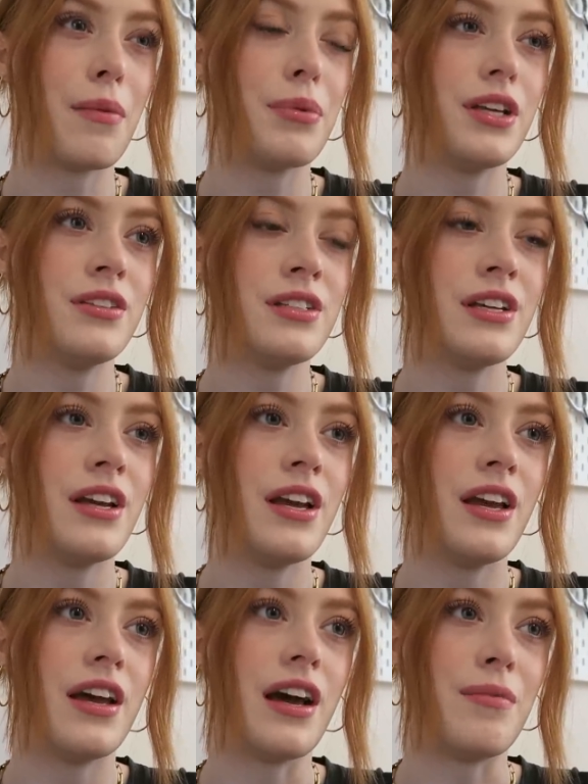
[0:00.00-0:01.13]
happened.
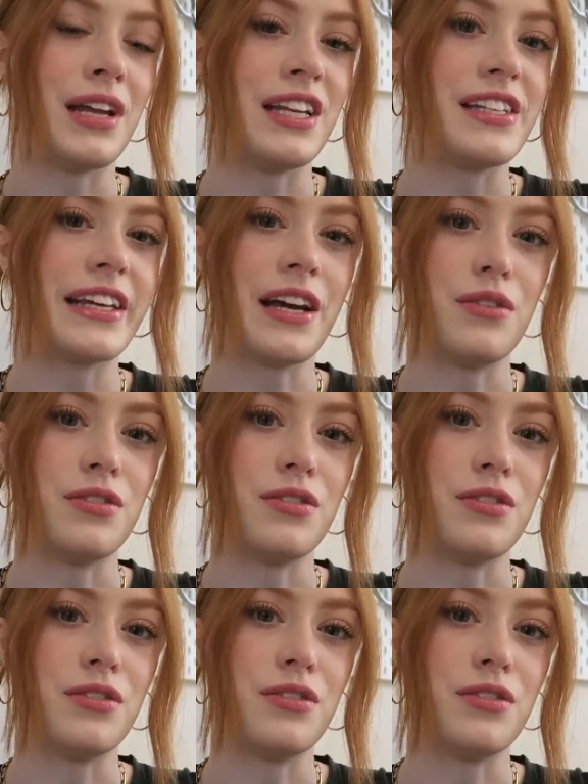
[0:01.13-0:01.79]
I managed to get